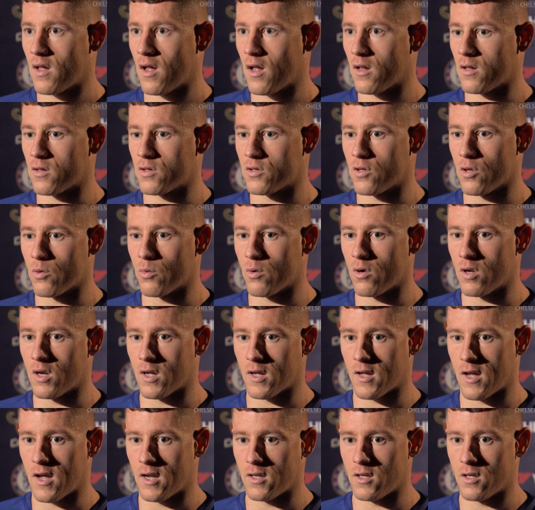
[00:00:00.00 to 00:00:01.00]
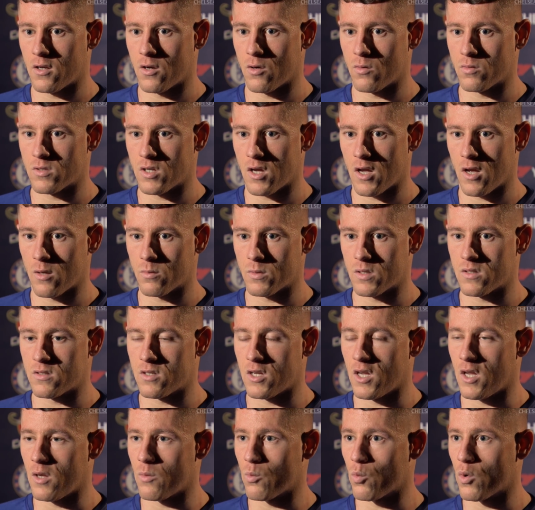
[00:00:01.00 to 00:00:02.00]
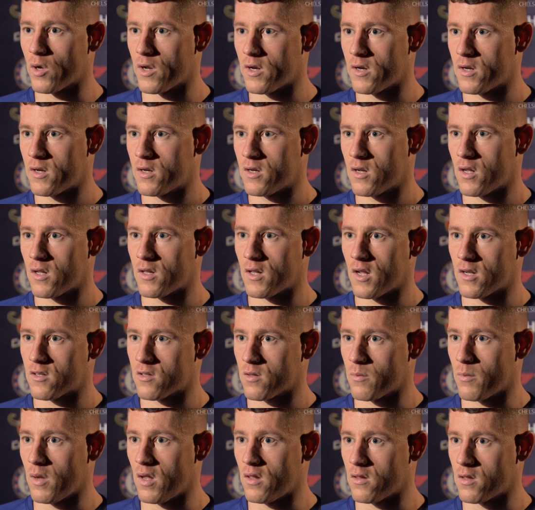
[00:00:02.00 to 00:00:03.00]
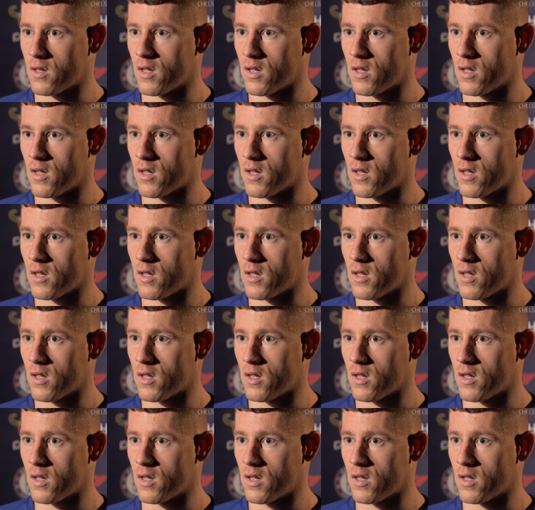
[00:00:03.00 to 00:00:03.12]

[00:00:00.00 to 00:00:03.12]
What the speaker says: I'll do all I can, you know, to help the team win, and that's the main